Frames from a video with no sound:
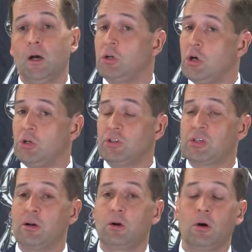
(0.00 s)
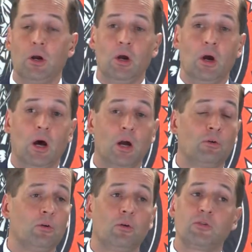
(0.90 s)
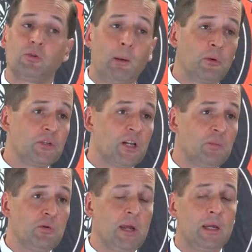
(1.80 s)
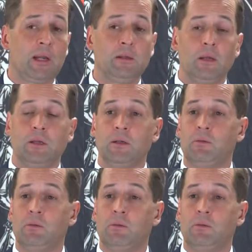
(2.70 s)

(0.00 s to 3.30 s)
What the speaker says: Good to Senator Gruters, to Representative Buchanan, to